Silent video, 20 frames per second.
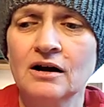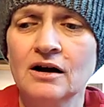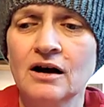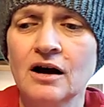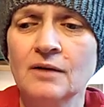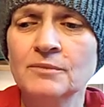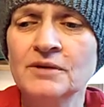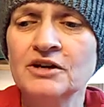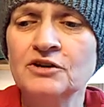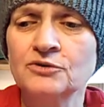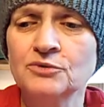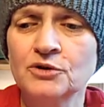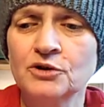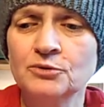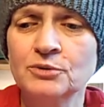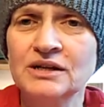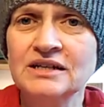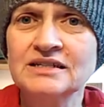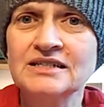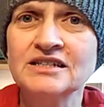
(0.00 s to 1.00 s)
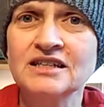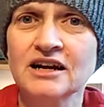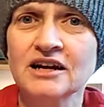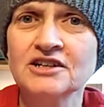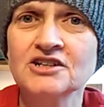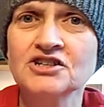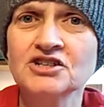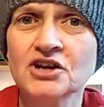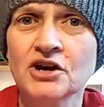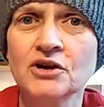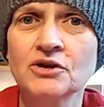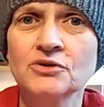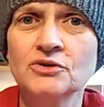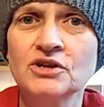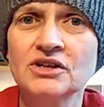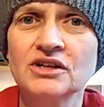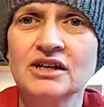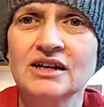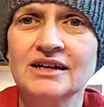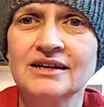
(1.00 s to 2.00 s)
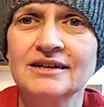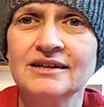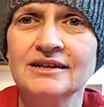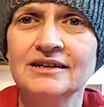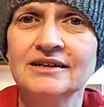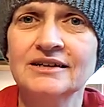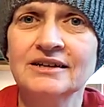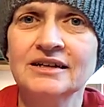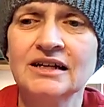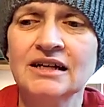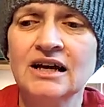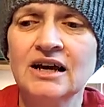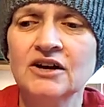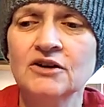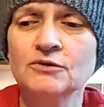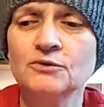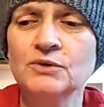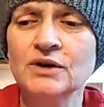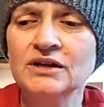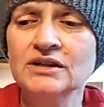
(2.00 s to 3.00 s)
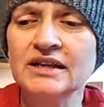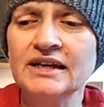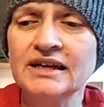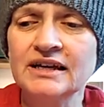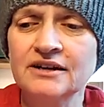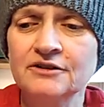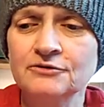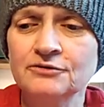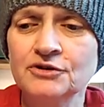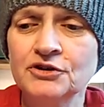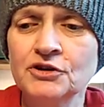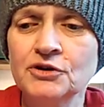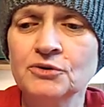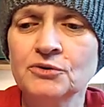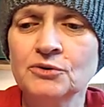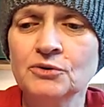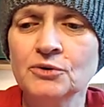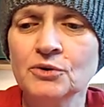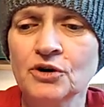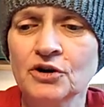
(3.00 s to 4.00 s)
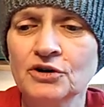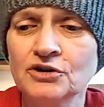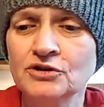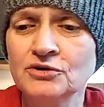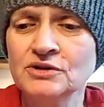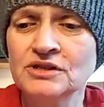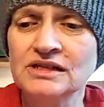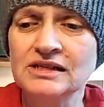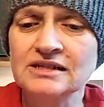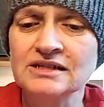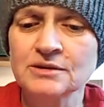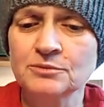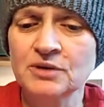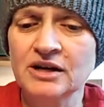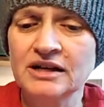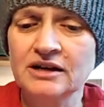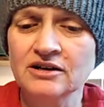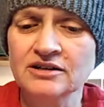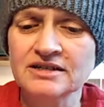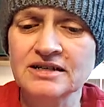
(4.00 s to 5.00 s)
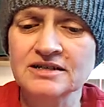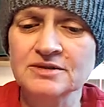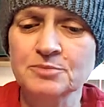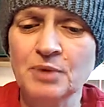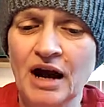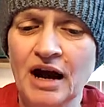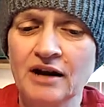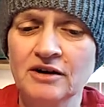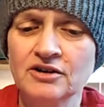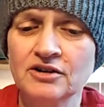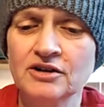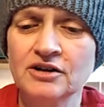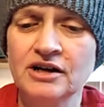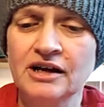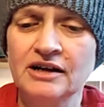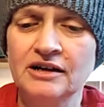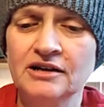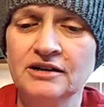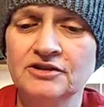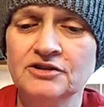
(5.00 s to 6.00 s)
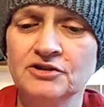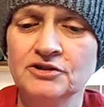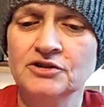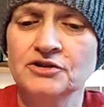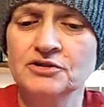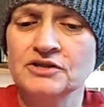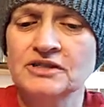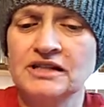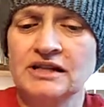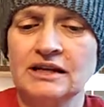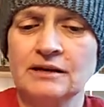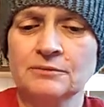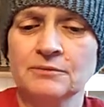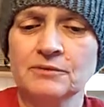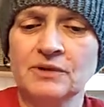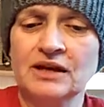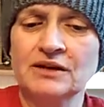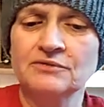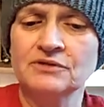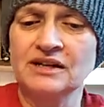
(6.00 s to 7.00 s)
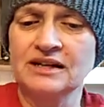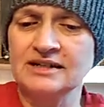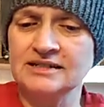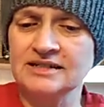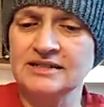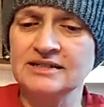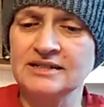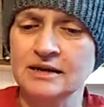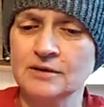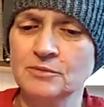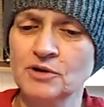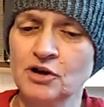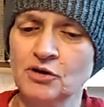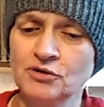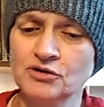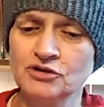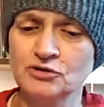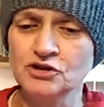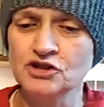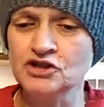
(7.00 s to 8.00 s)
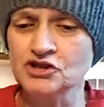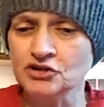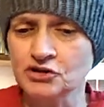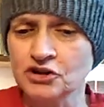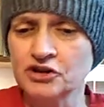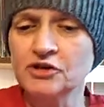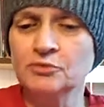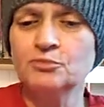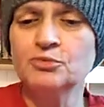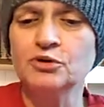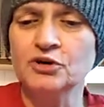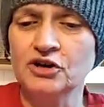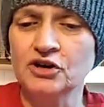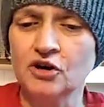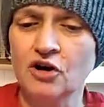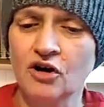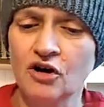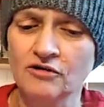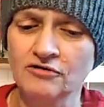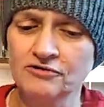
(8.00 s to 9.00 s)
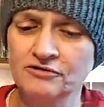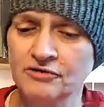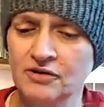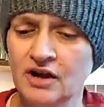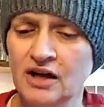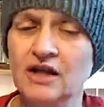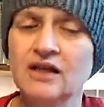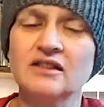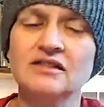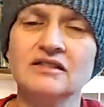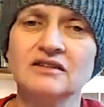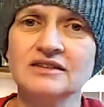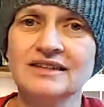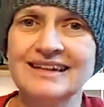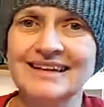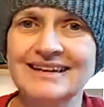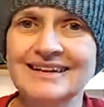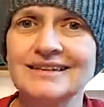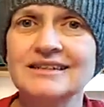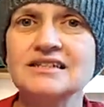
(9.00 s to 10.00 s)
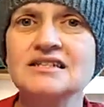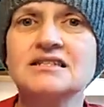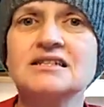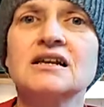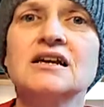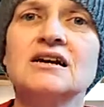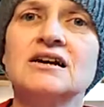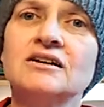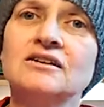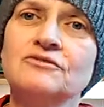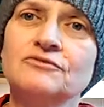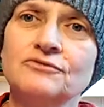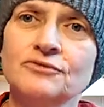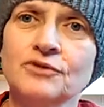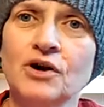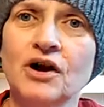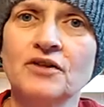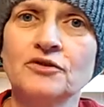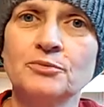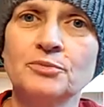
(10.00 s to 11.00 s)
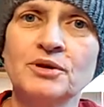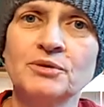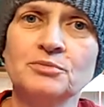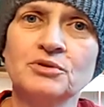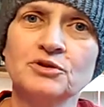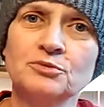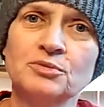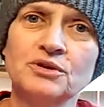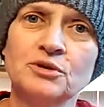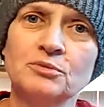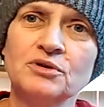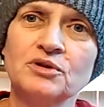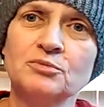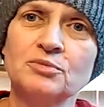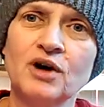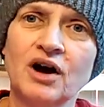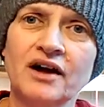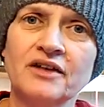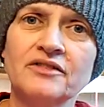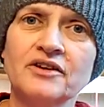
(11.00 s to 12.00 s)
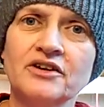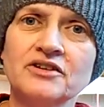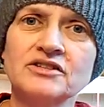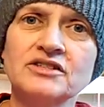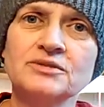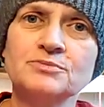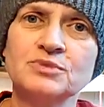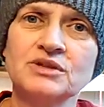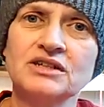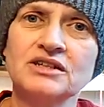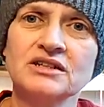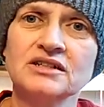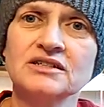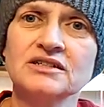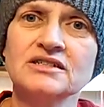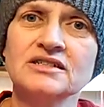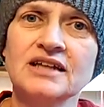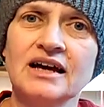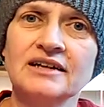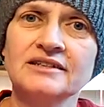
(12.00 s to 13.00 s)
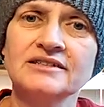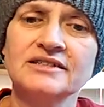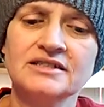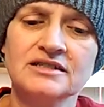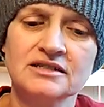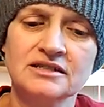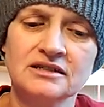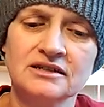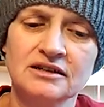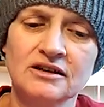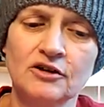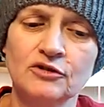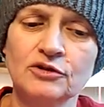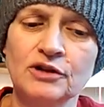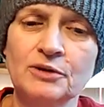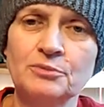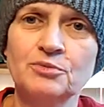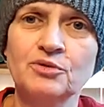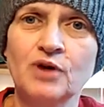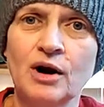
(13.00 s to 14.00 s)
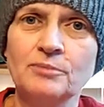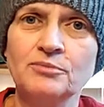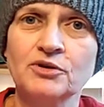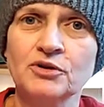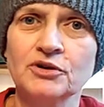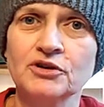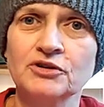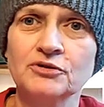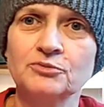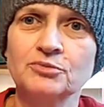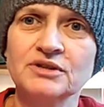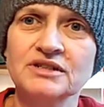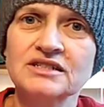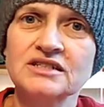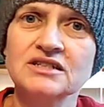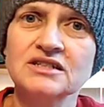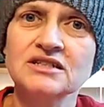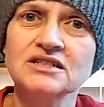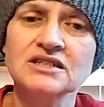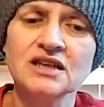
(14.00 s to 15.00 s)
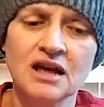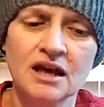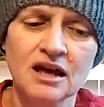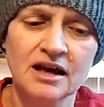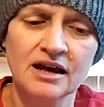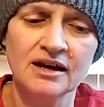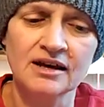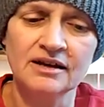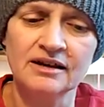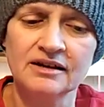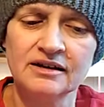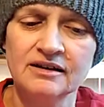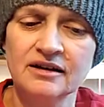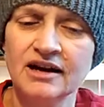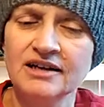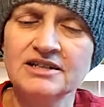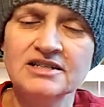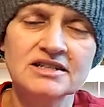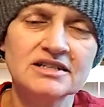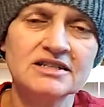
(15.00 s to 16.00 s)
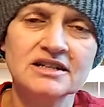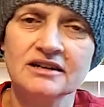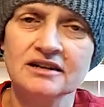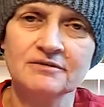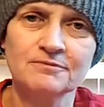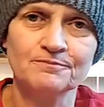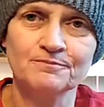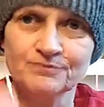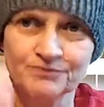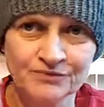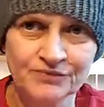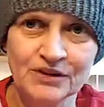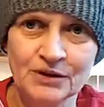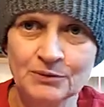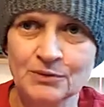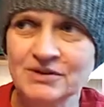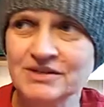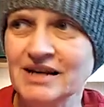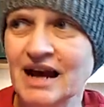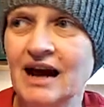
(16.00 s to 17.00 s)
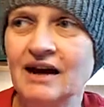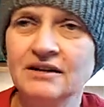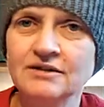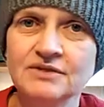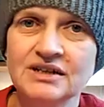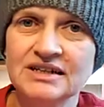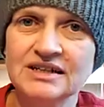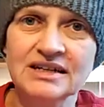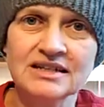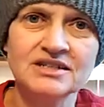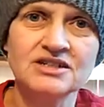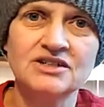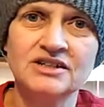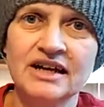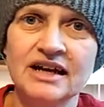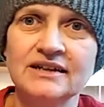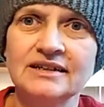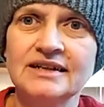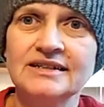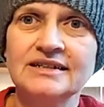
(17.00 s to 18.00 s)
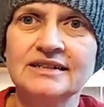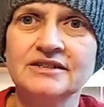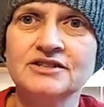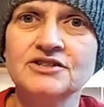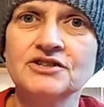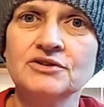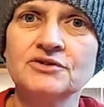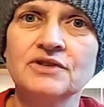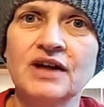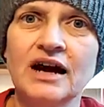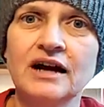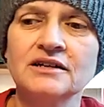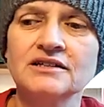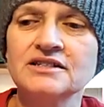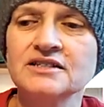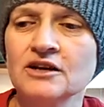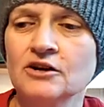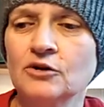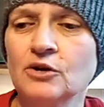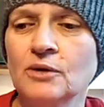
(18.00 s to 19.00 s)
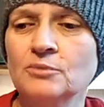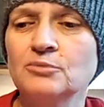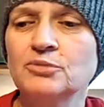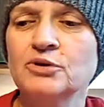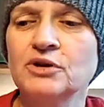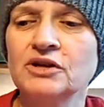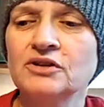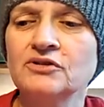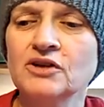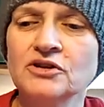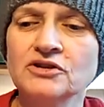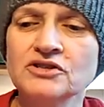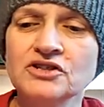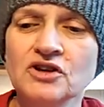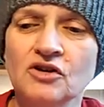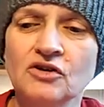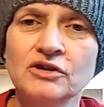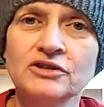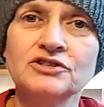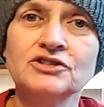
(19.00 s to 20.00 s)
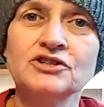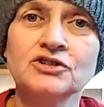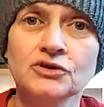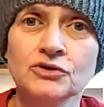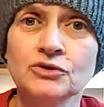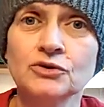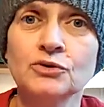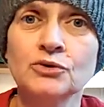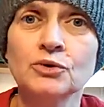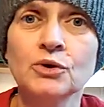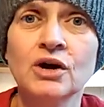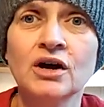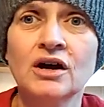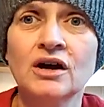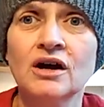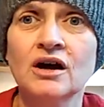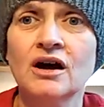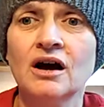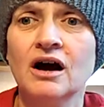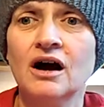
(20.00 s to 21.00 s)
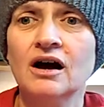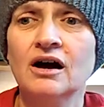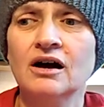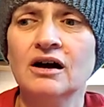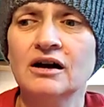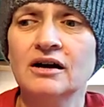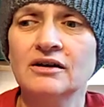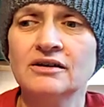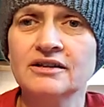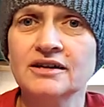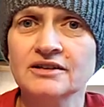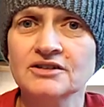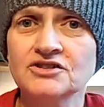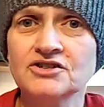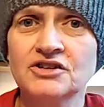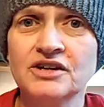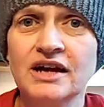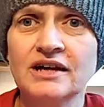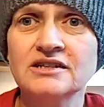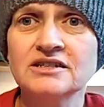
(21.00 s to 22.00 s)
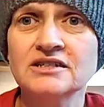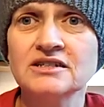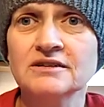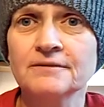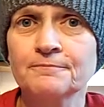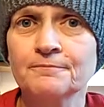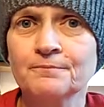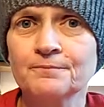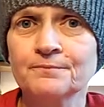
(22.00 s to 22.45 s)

amigurumis that I showed. And really, if you are using somebody else's pattern and you're using them even as a demo, you should put off the links for other people to be able to buy those because that's only proper good business. And I just was out of it yesterday and I didn't do that. So I'm putting those onto yesterday's